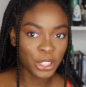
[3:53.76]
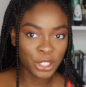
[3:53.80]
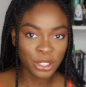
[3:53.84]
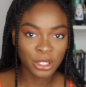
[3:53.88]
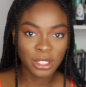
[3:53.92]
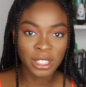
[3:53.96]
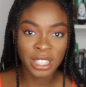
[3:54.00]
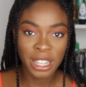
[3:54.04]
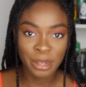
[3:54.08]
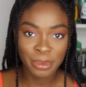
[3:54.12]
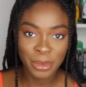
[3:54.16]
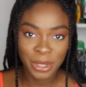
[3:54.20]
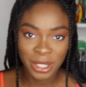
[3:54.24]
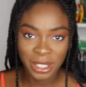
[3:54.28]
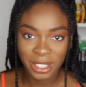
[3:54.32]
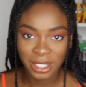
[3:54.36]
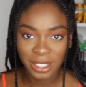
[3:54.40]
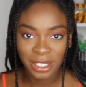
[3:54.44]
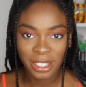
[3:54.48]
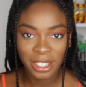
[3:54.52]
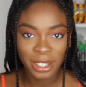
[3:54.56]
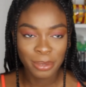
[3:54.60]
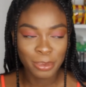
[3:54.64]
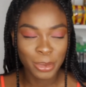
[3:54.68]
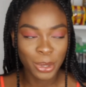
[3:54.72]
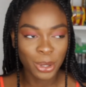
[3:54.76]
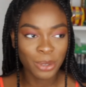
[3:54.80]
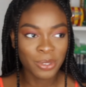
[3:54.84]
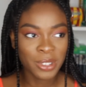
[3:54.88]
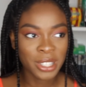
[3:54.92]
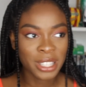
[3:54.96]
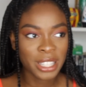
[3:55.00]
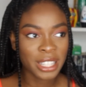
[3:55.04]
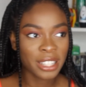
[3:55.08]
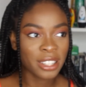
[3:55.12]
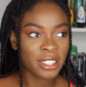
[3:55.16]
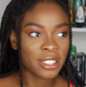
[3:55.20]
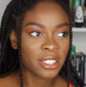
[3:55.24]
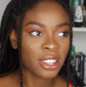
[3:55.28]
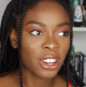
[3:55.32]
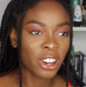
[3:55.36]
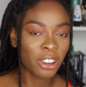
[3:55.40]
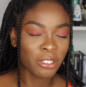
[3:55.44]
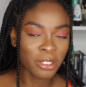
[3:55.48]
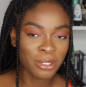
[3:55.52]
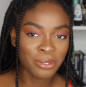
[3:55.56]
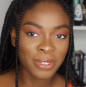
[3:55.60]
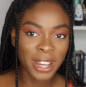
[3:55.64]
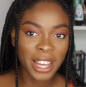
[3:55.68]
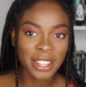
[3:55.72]
should happen. But obviously there's
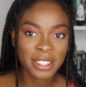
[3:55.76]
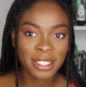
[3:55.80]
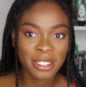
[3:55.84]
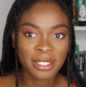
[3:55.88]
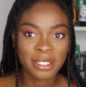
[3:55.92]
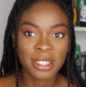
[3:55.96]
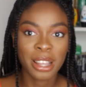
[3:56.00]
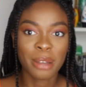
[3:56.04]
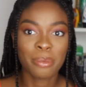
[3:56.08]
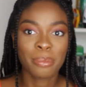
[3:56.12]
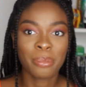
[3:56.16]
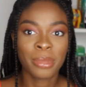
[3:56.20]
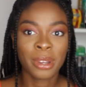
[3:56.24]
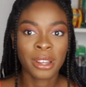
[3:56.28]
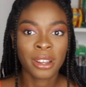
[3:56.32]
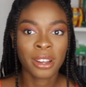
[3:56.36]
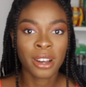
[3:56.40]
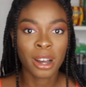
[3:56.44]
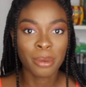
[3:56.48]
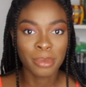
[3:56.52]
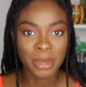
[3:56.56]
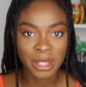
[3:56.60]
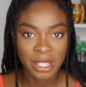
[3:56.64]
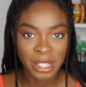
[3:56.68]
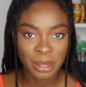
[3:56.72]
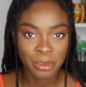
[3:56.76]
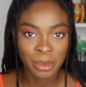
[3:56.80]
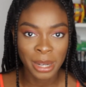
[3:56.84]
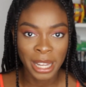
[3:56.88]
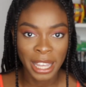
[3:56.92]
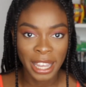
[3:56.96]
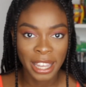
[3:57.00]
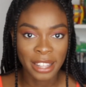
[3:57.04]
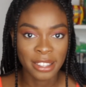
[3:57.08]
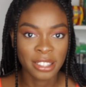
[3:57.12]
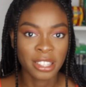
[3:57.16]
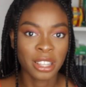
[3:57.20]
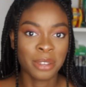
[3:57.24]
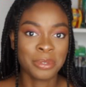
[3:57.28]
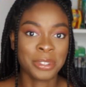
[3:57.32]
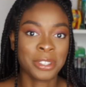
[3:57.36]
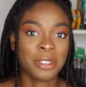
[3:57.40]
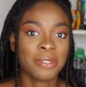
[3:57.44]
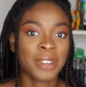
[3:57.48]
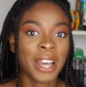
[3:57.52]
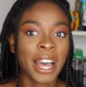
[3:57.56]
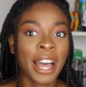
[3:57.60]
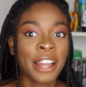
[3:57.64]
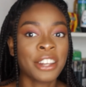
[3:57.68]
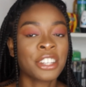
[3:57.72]
other factors that come into play in terms
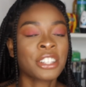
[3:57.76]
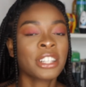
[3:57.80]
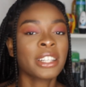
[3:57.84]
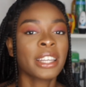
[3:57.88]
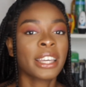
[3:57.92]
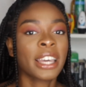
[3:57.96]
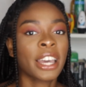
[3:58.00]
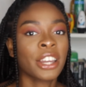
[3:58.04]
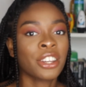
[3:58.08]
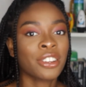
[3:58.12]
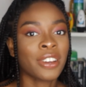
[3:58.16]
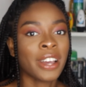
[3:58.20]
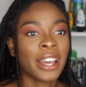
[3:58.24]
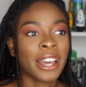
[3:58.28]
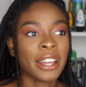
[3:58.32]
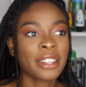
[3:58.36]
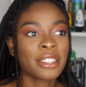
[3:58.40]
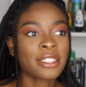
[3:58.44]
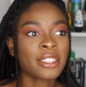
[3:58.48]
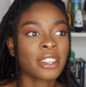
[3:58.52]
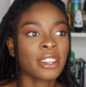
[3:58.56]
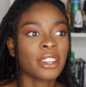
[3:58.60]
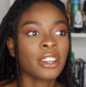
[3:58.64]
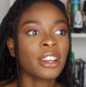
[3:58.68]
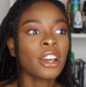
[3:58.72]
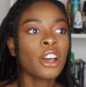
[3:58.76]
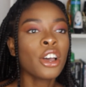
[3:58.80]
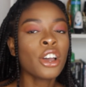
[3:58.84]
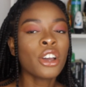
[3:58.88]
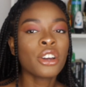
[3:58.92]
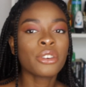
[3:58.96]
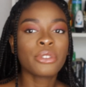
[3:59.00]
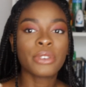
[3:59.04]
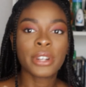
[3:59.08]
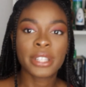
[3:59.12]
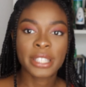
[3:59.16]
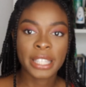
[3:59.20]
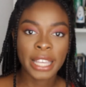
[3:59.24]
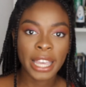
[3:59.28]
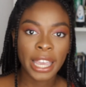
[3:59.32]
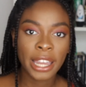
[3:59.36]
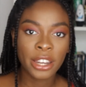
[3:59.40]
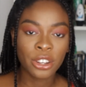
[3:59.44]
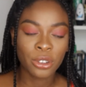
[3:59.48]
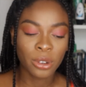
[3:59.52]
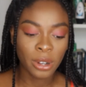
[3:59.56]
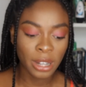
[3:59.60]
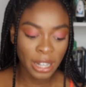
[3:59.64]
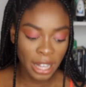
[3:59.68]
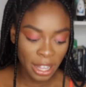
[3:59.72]
of actually getting your hair to
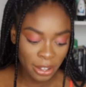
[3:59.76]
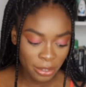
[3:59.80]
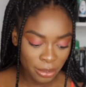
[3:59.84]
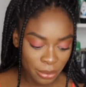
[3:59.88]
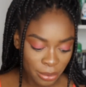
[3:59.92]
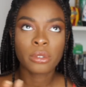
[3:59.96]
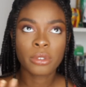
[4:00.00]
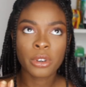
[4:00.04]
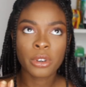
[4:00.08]
retain your length.